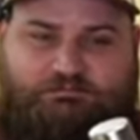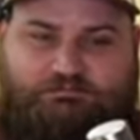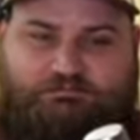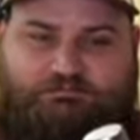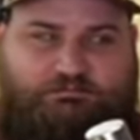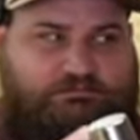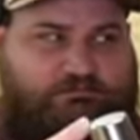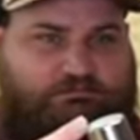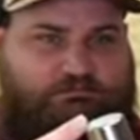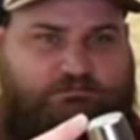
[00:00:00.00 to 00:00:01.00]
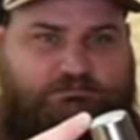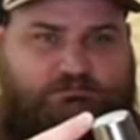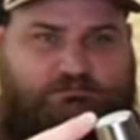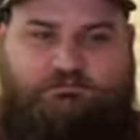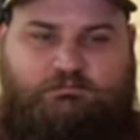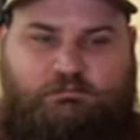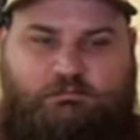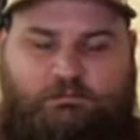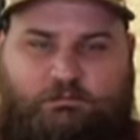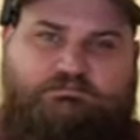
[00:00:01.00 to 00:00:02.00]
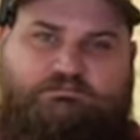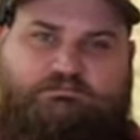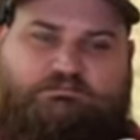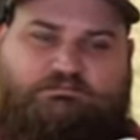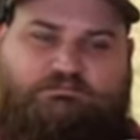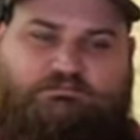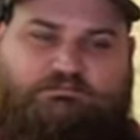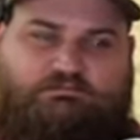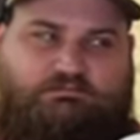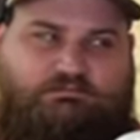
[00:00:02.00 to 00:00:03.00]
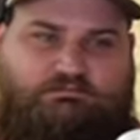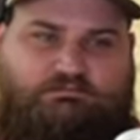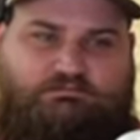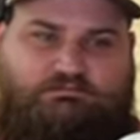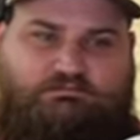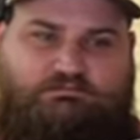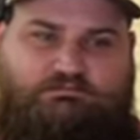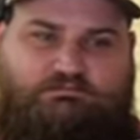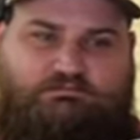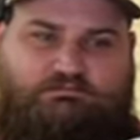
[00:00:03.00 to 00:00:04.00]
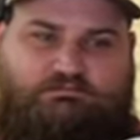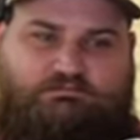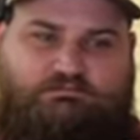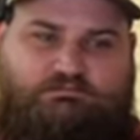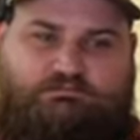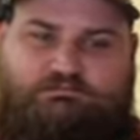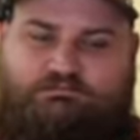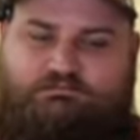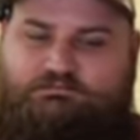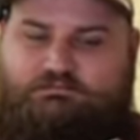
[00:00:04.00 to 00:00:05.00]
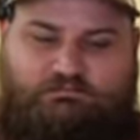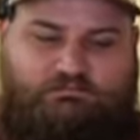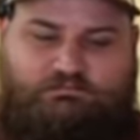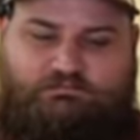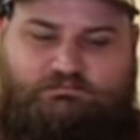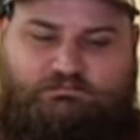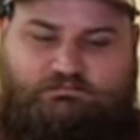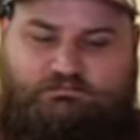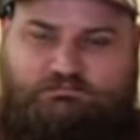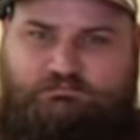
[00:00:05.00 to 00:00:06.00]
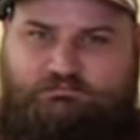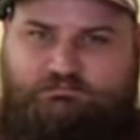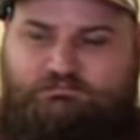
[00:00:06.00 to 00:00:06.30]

[no speech]